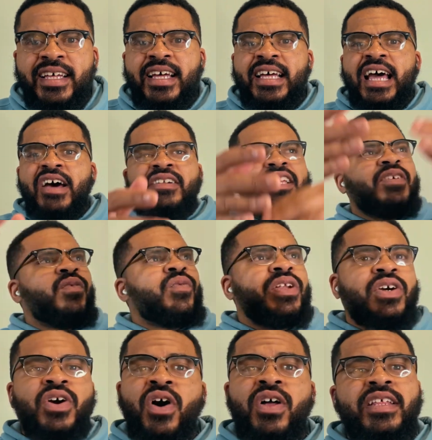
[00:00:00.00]
I don't even want to
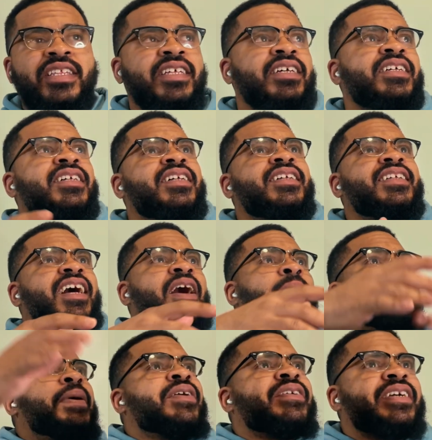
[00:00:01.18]
call it the
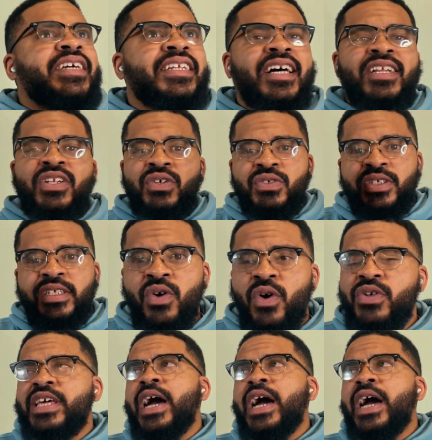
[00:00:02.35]
American illusion or the